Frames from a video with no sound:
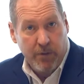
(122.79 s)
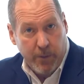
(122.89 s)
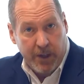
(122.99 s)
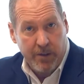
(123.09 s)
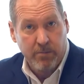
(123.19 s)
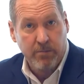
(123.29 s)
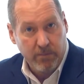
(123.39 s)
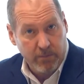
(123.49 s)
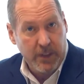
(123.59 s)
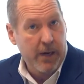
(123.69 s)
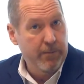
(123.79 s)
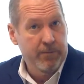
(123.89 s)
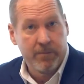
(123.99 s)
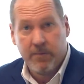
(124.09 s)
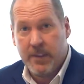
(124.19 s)
information. Okay,
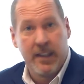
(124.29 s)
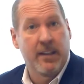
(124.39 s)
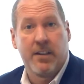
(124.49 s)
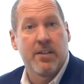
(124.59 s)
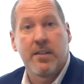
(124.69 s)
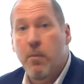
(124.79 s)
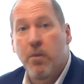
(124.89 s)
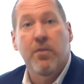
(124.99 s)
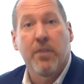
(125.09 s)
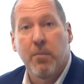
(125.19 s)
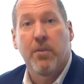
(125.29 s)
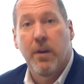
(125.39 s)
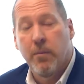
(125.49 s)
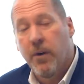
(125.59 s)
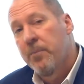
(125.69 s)
just simple, simple,
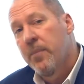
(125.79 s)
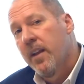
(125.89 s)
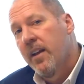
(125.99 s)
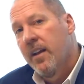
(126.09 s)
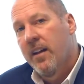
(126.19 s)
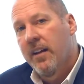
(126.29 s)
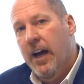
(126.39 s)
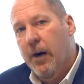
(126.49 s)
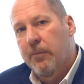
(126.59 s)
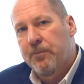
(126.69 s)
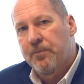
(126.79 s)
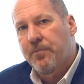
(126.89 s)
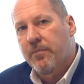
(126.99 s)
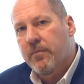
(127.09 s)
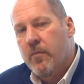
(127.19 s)
simple. Now,
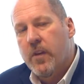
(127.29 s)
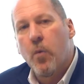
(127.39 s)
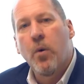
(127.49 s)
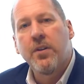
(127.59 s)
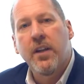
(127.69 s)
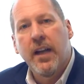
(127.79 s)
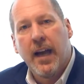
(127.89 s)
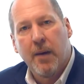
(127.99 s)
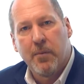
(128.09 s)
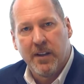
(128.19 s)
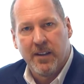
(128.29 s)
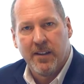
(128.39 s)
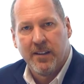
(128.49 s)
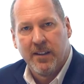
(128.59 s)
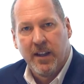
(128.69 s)
what's going to happen
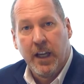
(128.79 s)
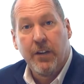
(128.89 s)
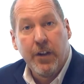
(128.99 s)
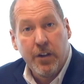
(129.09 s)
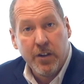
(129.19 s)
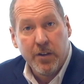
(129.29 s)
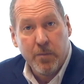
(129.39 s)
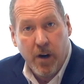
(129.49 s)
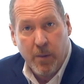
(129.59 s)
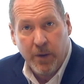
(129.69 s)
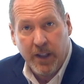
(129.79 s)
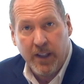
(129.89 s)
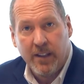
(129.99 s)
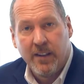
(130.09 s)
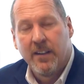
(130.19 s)
if you do this properly?
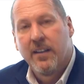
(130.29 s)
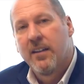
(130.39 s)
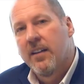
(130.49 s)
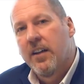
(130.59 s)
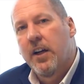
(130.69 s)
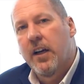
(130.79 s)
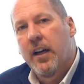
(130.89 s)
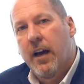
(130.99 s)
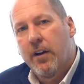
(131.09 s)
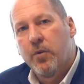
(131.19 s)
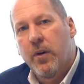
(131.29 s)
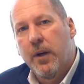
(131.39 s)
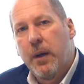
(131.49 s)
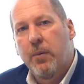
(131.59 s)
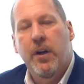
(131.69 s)
You're going to, out of 20
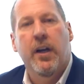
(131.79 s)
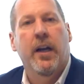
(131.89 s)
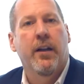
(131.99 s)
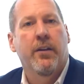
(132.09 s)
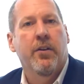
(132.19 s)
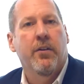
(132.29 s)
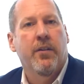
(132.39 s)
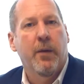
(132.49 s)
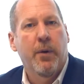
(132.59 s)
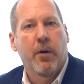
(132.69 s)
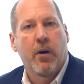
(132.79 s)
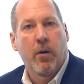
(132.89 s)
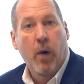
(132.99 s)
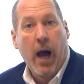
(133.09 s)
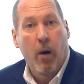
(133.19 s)
people, you're going to get 2 to 5 people
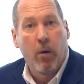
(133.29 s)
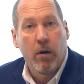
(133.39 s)
going, wow.